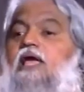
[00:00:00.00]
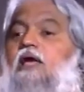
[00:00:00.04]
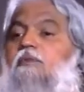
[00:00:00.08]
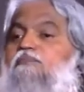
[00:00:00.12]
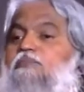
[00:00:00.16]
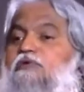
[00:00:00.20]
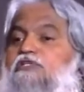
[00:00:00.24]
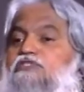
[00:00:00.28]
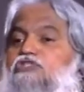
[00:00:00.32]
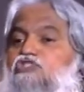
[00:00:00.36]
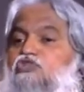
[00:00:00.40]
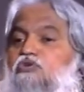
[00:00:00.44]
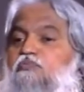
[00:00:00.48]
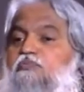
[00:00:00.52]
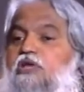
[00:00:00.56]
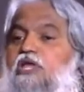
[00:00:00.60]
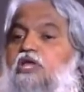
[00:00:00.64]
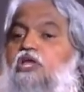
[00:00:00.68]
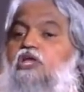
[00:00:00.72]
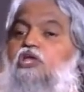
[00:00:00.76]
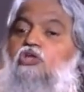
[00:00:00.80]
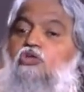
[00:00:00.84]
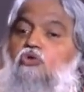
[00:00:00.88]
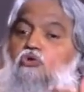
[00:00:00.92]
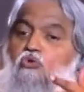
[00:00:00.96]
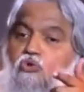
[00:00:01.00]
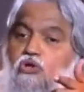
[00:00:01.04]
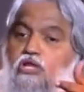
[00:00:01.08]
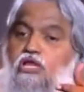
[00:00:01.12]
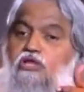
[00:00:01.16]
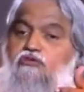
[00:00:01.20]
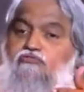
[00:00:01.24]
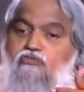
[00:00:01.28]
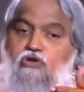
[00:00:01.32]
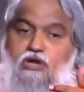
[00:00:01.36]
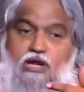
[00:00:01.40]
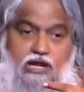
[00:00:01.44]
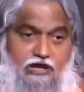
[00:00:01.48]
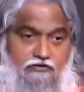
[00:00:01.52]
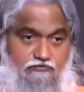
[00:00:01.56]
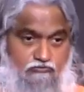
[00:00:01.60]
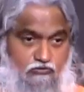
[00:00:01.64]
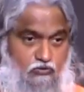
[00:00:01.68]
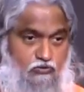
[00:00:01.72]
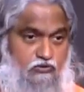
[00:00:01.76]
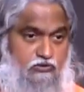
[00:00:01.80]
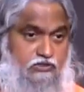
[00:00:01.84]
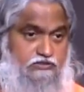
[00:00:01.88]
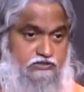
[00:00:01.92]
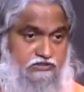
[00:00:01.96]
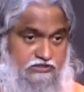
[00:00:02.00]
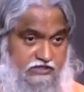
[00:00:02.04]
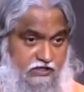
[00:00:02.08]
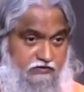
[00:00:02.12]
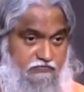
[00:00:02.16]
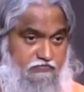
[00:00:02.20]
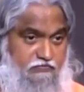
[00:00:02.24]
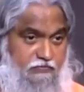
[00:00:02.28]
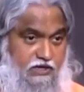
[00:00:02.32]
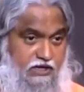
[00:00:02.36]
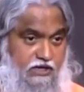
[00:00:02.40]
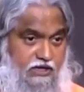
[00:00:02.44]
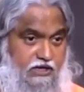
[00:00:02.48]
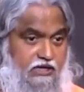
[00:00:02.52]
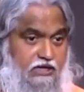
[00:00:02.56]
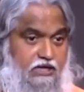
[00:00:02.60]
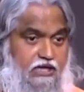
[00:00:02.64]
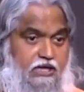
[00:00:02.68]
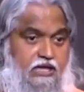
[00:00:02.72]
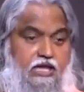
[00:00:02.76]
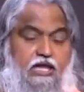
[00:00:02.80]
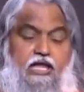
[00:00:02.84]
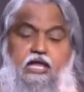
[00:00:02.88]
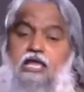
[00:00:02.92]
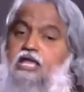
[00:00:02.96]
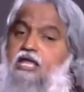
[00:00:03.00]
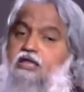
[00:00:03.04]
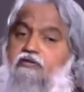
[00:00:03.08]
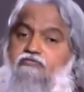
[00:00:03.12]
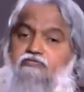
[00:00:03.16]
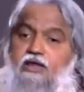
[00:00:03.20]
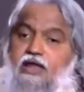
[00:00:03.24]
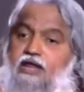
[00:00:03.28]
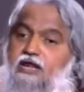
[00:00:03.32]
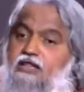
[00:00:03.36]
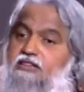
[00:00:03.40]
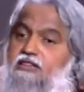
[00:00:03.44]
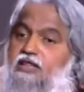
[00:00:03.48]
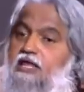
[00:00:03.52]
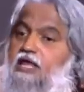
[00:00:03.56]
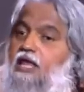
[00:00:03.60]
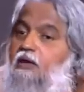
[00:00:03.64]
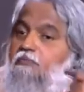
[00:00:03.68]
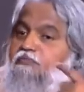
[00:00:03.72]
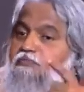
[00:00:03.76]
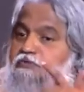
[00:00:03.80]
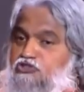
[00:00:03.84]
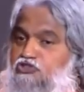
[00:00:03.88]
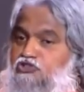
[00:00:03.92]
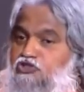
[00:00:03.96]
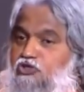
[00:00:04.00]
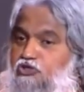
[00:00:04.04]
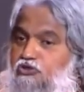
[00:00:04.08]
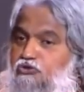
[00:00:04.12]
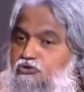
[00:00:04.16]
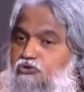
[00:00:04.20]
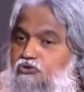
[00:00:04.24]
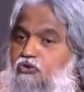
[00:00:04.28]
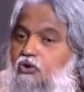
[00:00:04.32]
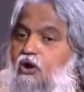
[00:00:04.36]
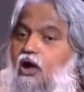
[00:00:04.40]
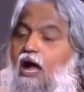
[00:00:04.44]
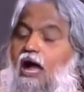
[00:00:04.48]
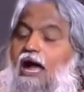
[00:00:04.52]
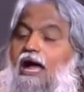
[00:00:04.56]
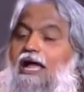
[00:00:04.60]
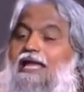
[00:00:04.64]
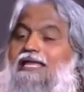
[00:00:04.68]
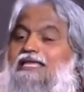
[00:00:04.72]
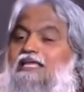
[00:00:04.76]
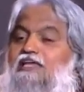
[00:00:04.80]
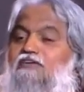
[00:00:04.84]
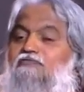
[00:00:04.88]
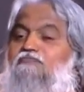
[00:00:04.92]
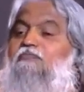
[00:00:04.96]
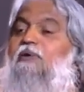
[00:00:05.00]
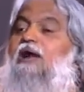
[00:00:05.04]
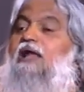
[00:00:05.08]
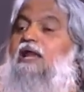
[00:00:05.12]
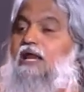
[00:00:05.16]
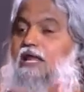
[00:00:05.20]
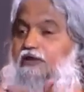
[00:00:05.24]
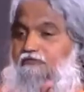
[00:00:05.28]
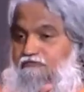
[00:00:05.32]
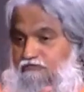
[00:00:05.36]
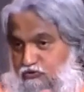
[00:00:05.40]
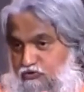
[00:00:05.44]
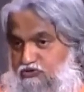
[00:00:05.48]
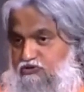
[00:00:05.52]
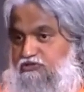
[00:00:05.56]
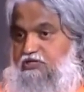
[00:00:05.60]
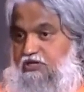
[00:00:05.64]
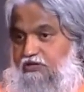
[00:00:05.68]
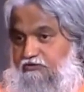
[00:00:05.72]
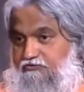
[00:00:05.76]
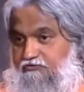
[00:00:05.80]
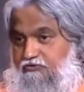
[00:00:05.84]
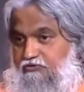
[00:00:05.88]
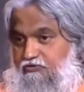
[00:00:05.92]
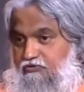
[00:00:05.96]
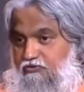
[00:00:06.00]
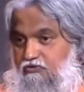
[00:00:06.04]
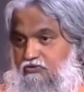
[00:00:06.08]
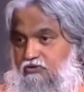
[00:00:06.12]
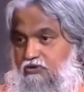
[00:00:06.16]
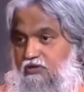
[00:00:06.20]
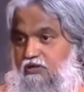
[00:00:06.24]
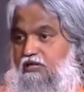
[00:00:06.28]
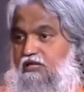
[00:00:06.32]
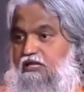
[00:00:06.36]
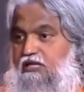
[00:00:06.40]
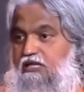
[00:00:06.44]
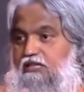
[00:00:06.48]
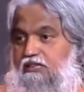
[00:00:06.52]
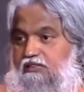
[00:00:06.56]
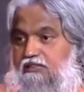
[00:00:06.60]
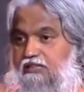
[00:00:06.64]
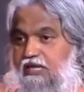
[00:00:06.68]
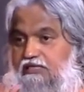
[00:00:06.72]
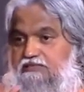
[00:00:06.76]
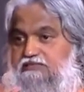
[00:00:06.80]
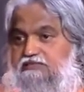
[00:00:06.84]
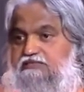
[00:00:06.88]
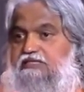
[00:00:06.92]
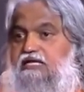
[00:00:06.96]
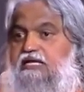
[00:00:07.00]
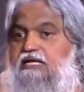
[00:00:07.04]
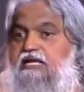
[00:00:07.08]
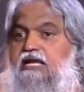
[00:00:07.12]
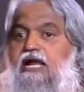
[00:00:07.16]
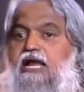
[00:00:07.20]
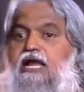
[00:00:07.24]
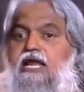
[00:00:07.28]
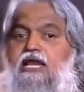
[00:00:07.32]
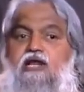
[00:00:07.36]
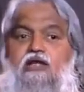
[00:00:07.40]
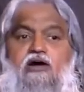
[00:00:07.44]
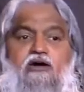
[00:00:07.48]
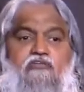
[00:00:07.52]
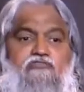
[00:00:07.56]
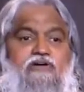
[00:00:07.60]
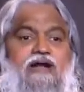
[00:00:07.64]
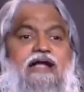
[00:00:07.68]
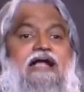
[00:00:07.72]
happens to me, you give your life to save me. If anything happens to you, I give my life to save you. That's the kind of a